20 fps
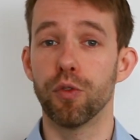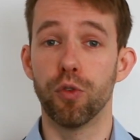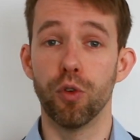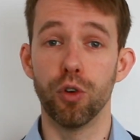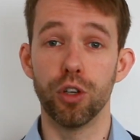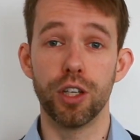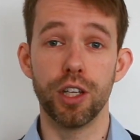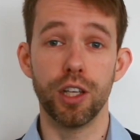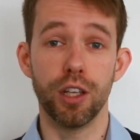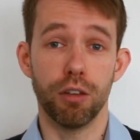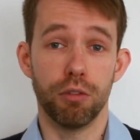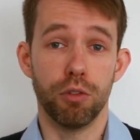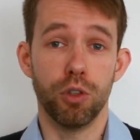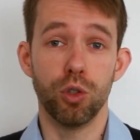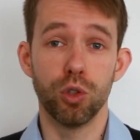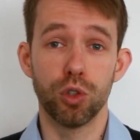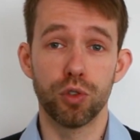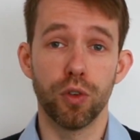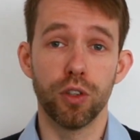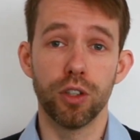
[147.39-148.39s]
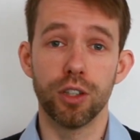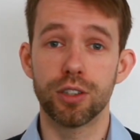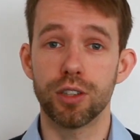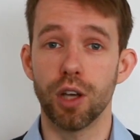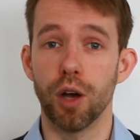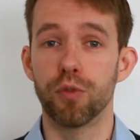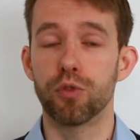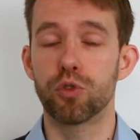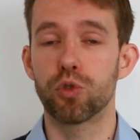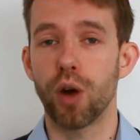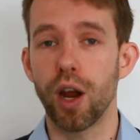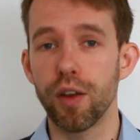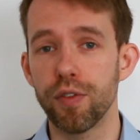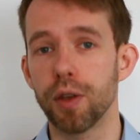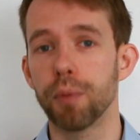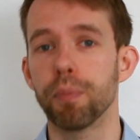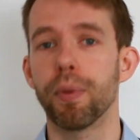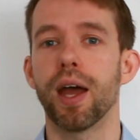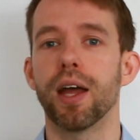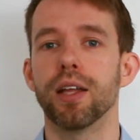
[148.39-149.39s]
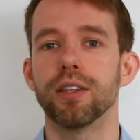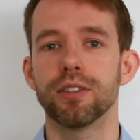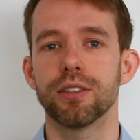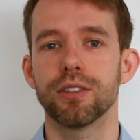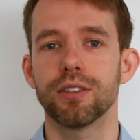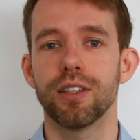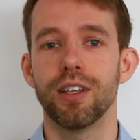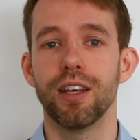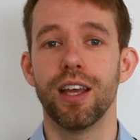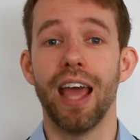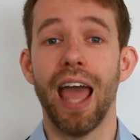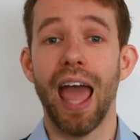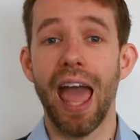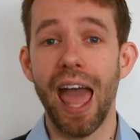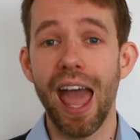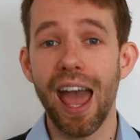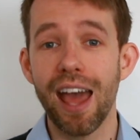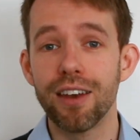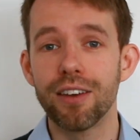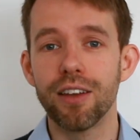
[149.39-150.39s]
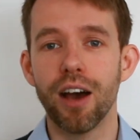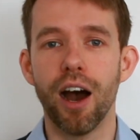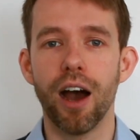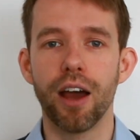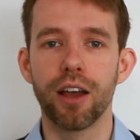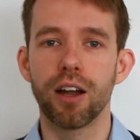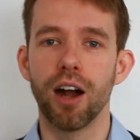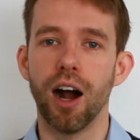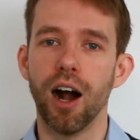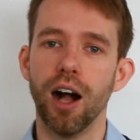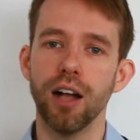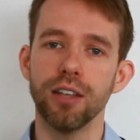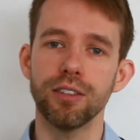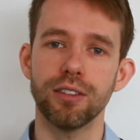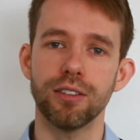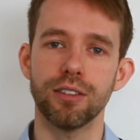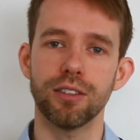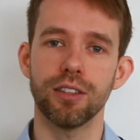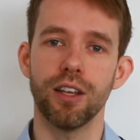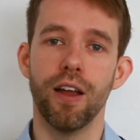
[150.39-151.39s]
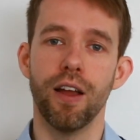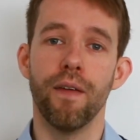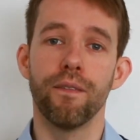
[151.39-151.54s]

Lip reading: for the usefulness of driving bans and the high costs,